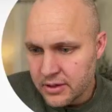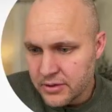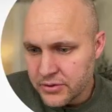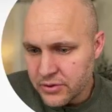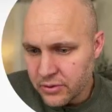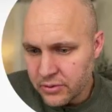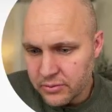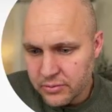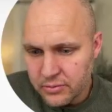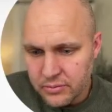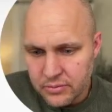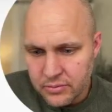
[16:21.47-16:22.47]
So
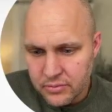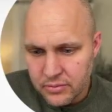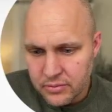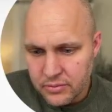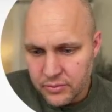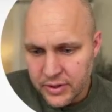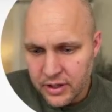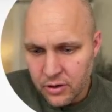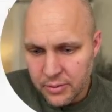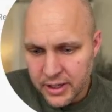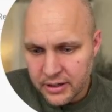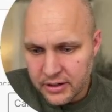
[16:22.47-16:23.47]
we can go
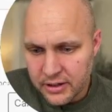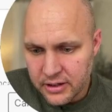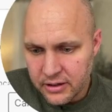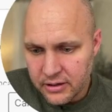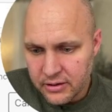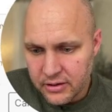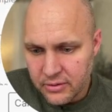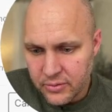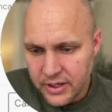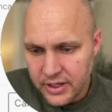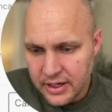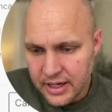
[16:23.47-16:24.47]
back in here and
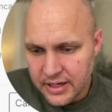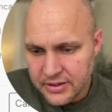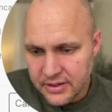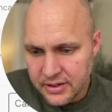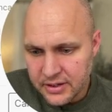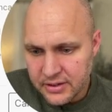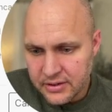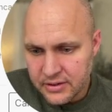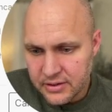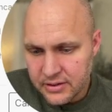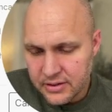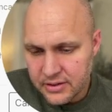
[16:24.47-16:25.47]
we can ask it